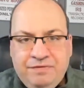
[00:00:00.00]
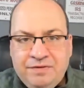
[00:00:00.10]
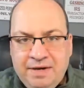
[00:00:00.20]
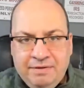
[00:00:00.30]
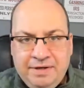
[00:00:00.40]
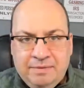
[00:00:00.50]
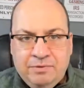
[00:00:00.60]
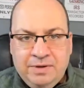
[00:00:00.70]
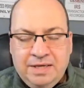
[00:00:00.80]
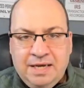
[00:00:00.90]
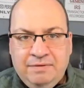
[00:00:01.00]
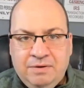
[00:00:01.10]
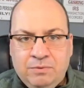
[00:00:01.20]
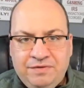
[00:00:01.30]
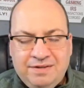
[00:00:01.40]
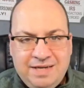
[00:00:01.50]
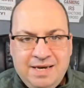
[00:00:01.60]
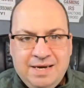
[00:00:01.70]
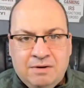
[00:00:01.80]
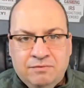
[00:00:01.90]
The daily double at Keeneland with the
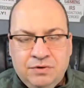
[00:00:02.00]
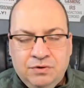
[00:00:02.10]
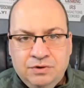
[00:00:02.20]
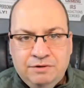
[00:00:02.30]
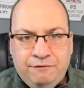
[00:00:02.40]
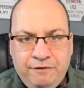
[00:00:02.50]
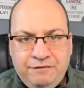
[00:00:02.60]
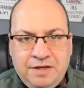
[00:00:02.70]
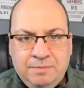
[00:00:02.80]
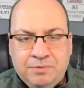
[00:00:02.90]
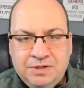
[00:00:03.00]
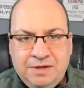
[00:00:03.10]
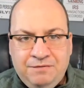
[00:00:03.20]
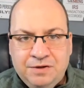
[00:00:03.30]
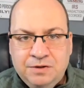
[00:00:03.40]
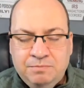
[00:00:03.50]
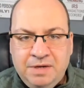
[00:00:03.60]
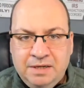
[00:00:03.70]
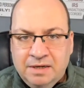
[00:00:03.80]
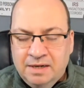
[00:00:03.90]
takeout reduced to fifteen percent this meet